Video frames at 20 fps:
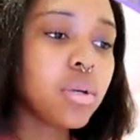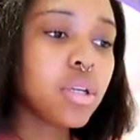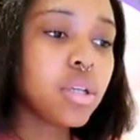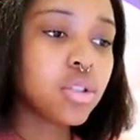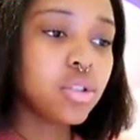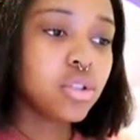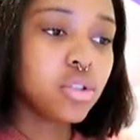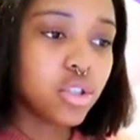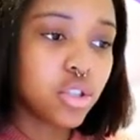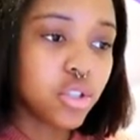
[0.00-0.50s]

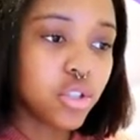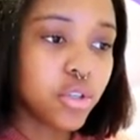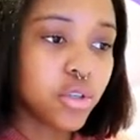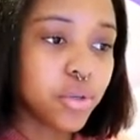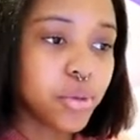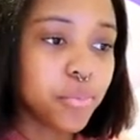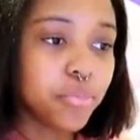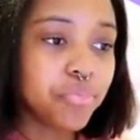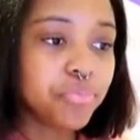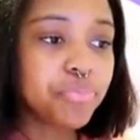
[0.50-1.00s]
gonna
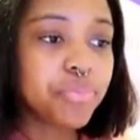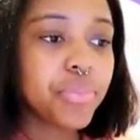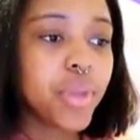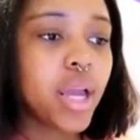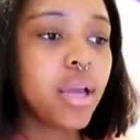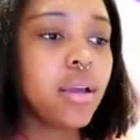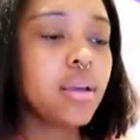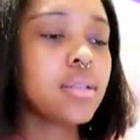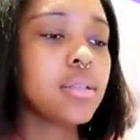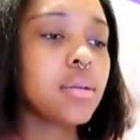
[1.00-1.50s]
do
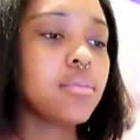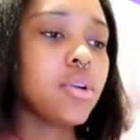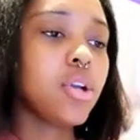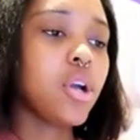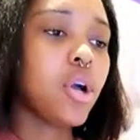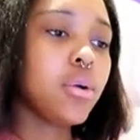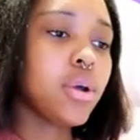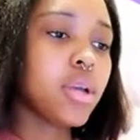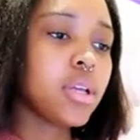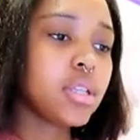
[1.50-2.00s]
is I'm
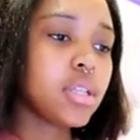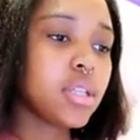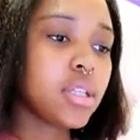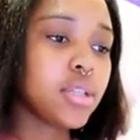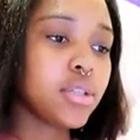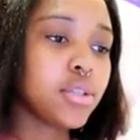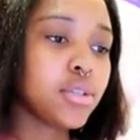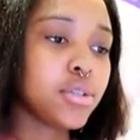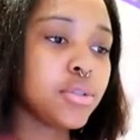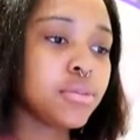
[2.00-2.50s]
going
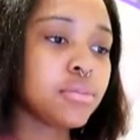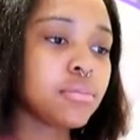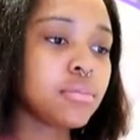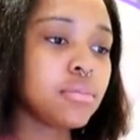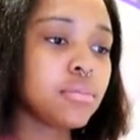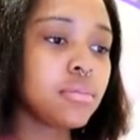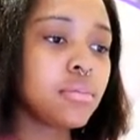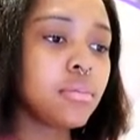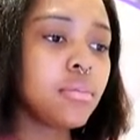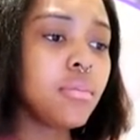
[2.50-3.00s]
to
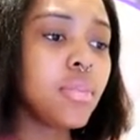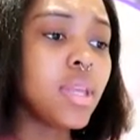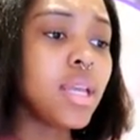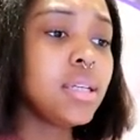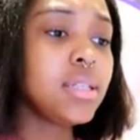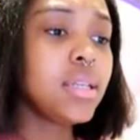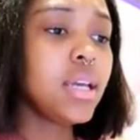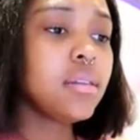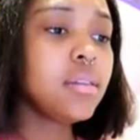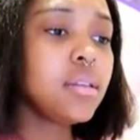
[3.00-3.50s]

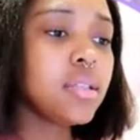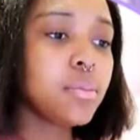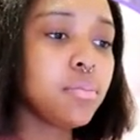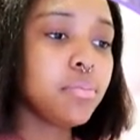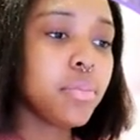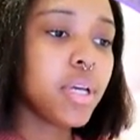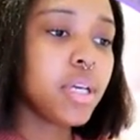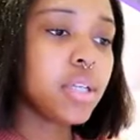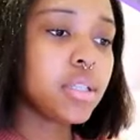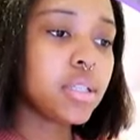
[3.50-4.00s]
take this
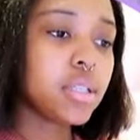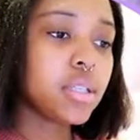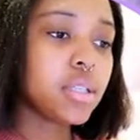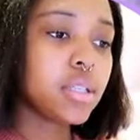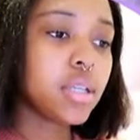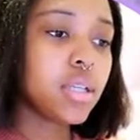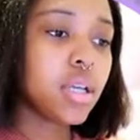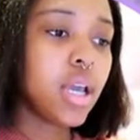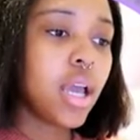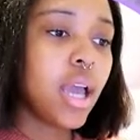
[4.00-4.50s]
bit
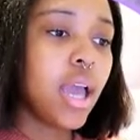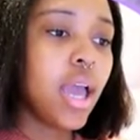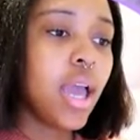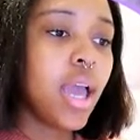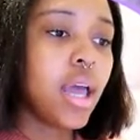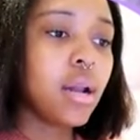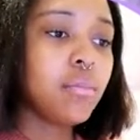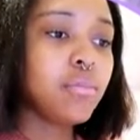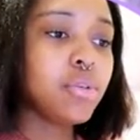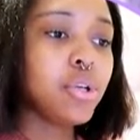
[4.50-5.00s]

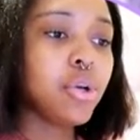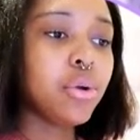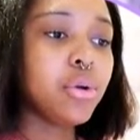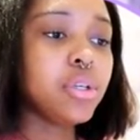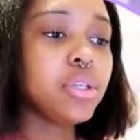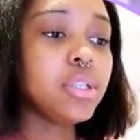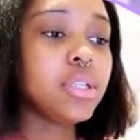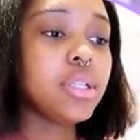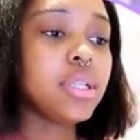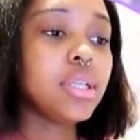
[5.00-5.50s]
and I'm
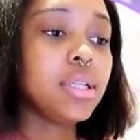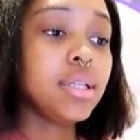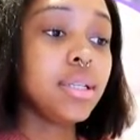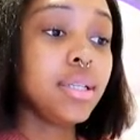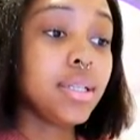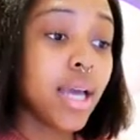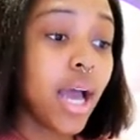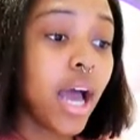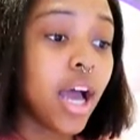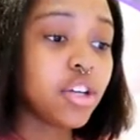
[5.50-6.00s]
going to
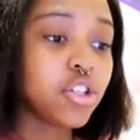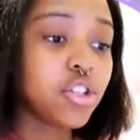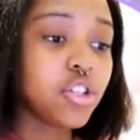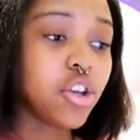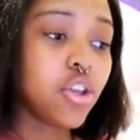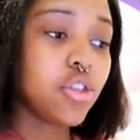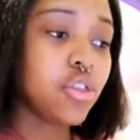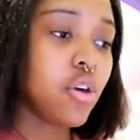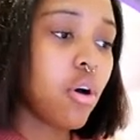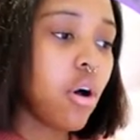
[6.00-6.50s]
detach
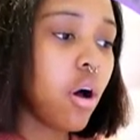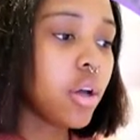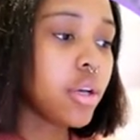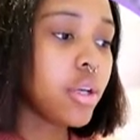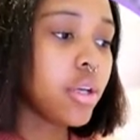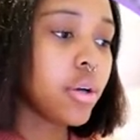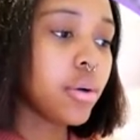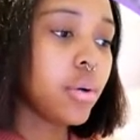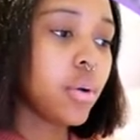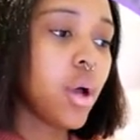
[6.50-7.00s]
the
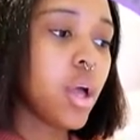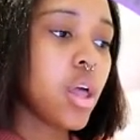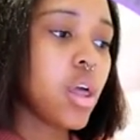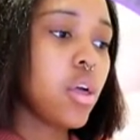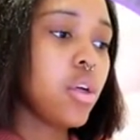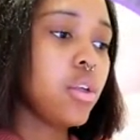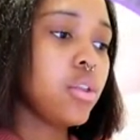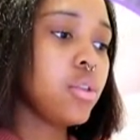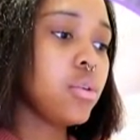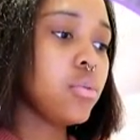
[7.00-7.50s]
audio.
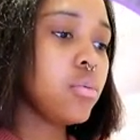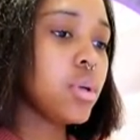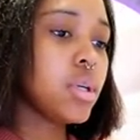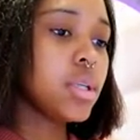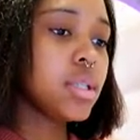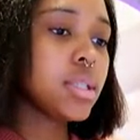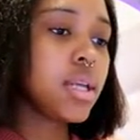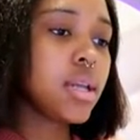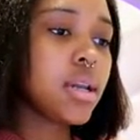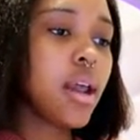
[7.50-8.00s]
The
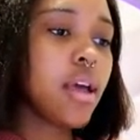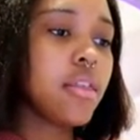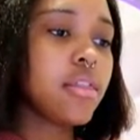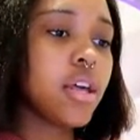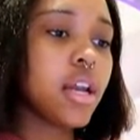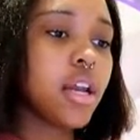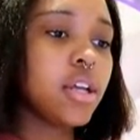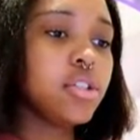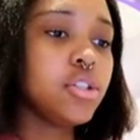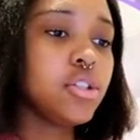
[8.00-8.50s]
reason
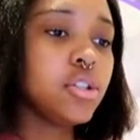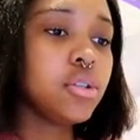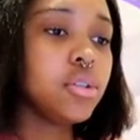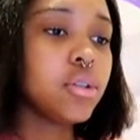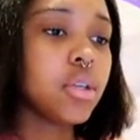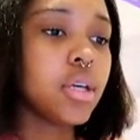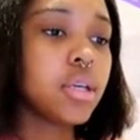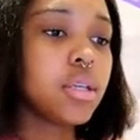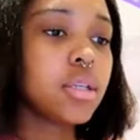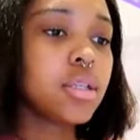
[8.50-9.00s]
that I do
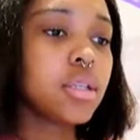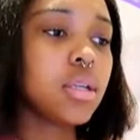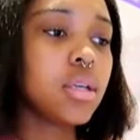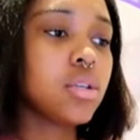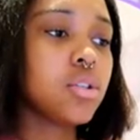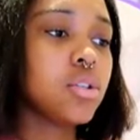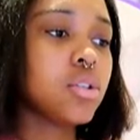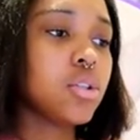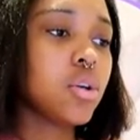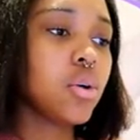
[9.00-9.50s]
this
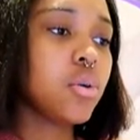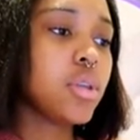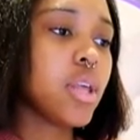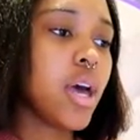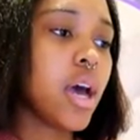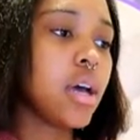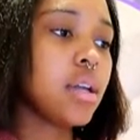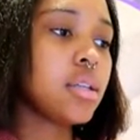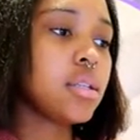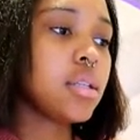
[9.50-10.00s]
is so
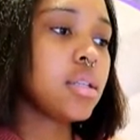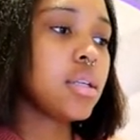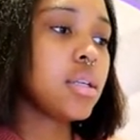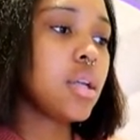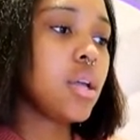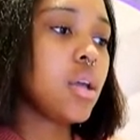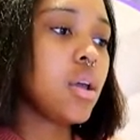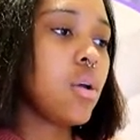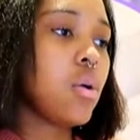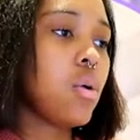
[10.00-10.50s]
that
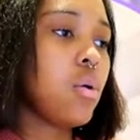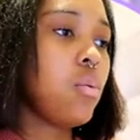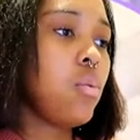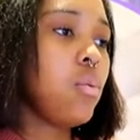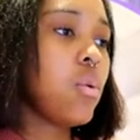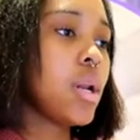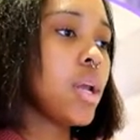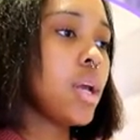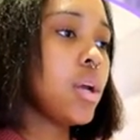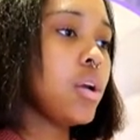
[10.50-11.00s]

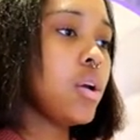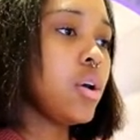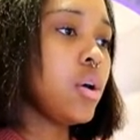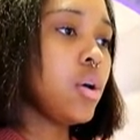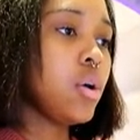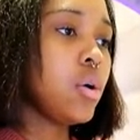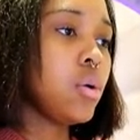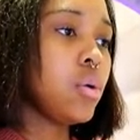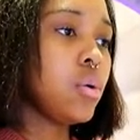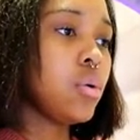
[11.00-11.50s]
when I
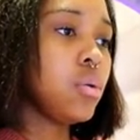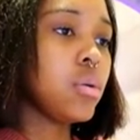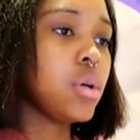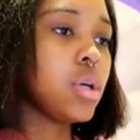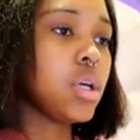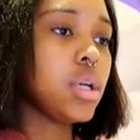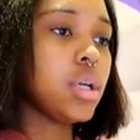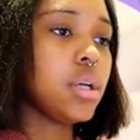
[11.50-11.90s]
go